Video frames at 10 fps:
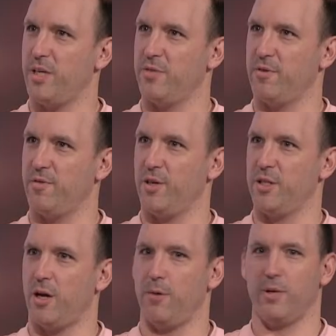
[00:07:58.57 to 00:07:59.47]
piece of
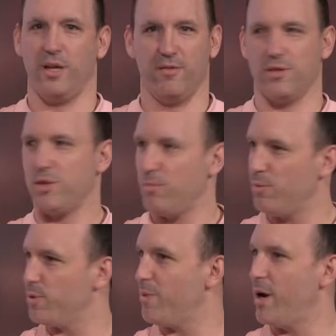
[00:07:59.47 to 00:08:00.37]
advice I would give as
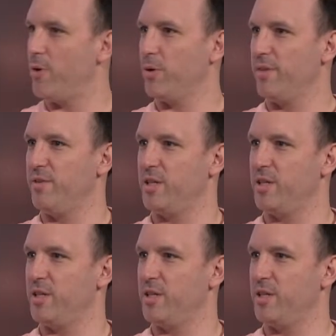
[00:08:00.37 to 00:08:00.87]
someone with my own lived